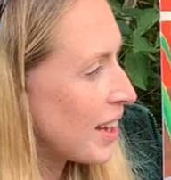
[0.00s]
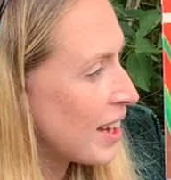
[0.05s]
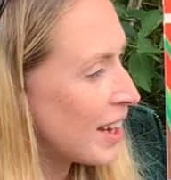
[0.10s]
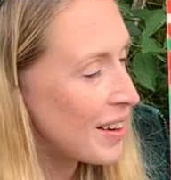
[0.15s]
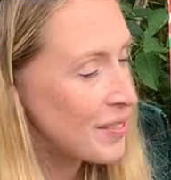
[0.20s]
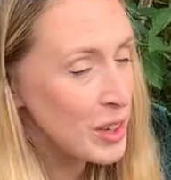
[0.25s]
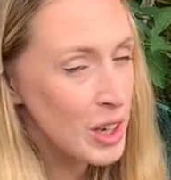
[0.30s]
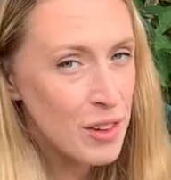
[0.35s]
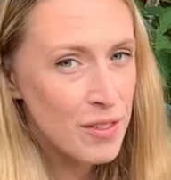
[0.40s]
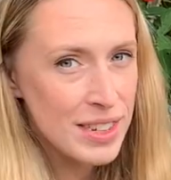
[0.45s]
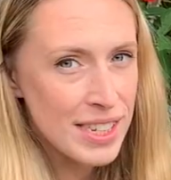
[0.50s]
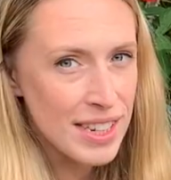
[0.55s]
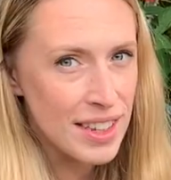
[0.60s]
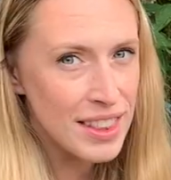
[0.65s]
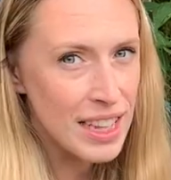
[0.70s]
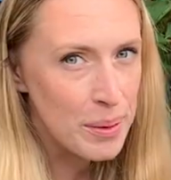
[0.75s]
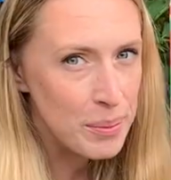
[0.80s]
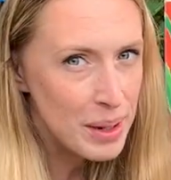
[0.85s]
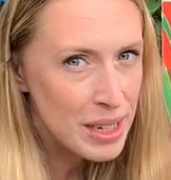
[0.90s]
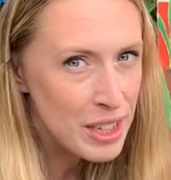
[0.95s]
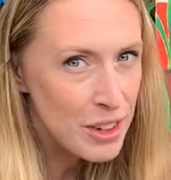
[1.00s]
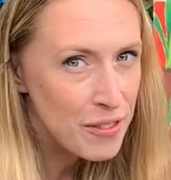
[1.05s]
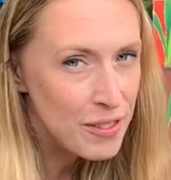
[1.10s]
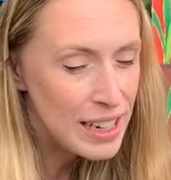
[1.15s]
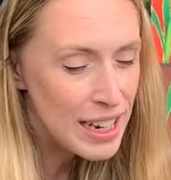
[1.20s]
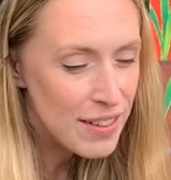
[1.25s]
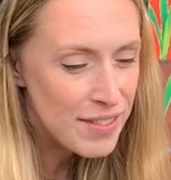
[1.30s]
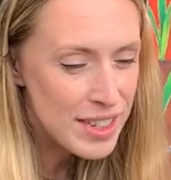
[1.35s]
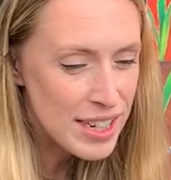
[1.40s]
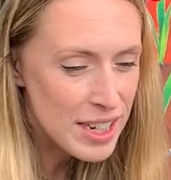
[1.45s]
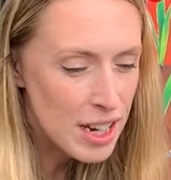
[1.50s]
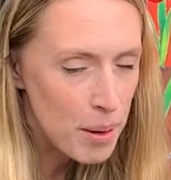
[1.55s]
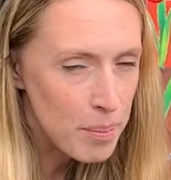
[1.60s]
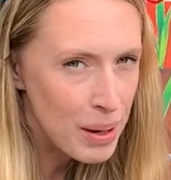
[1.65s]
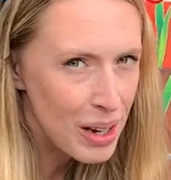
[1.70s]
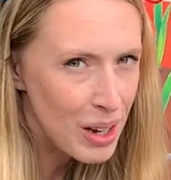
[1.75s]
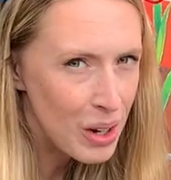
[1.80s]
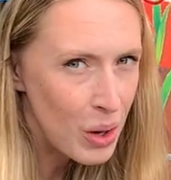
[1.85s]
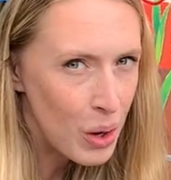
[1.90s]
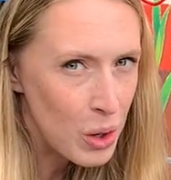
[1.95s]
Have you ever done that where you've lifted up
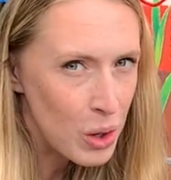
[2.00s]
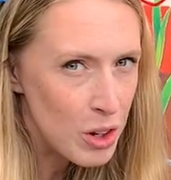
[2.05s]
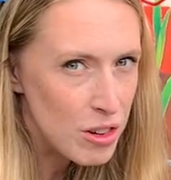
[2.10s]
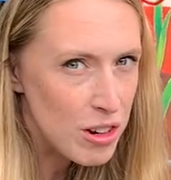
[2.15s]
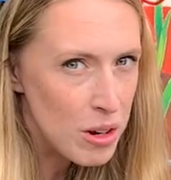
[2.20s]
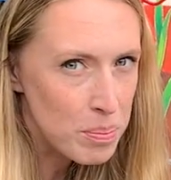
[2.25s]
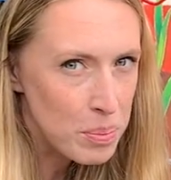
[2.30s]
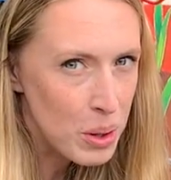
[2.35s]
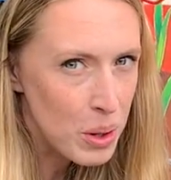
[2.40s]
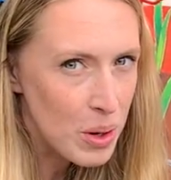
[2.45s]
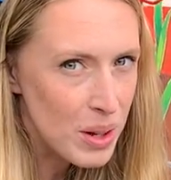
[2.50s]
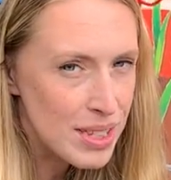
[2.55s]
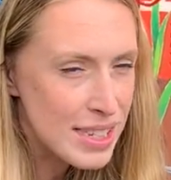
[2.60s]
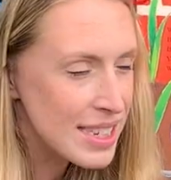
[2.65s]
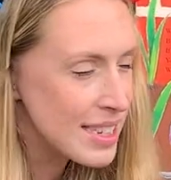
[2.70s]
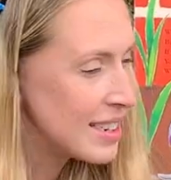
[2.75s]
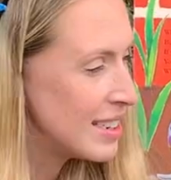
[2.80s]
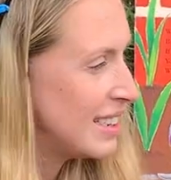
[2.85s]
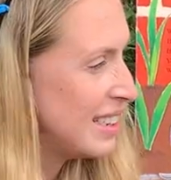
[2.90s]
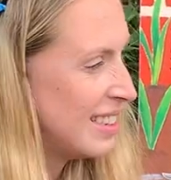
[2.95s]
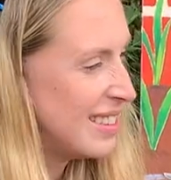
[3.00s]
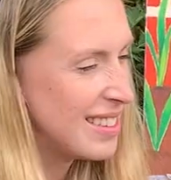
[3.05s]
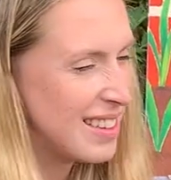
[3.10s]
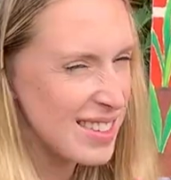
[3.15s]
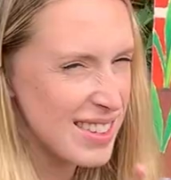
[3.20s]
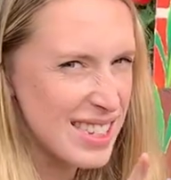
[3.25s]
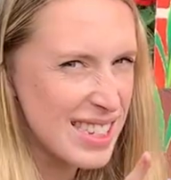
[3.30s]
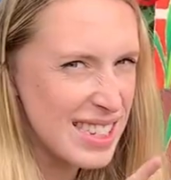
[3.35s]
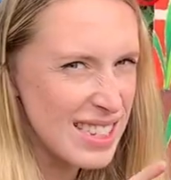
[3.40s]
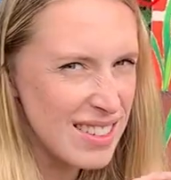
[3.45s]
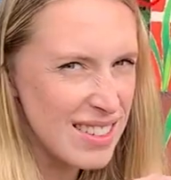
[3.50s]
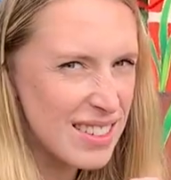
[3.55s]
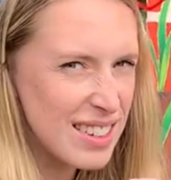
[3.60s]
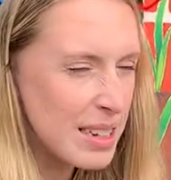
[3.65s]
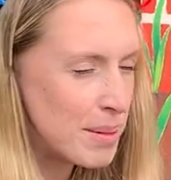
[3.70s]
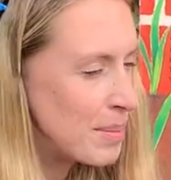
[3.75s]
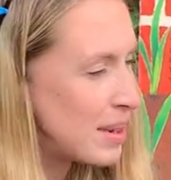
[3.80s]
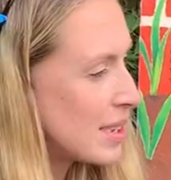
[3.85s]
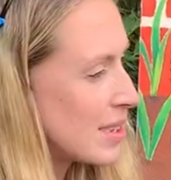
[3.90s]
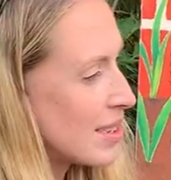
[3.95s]
a log or a pot and there's a
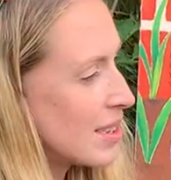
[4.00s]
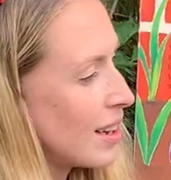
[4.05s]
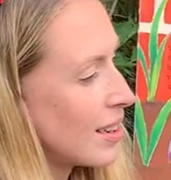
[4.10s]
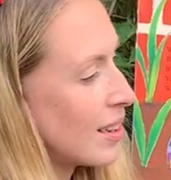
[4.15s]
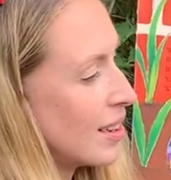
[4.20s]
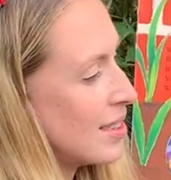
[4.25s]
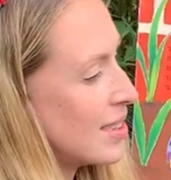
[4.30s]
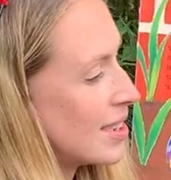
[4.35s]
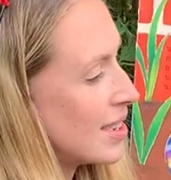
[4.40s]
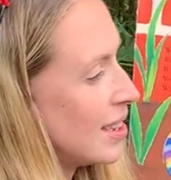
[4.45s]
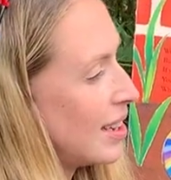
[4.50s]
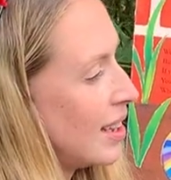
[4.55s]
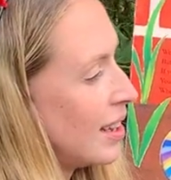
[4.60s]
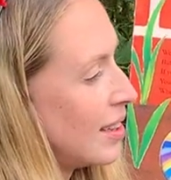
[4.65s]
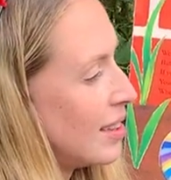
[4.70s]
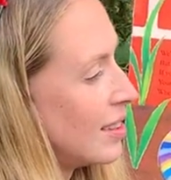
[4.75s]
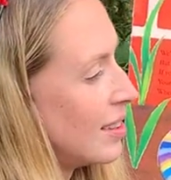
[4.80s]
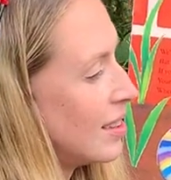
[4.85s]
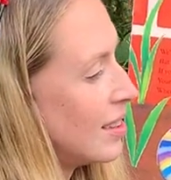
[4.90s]
slimy slug underneath?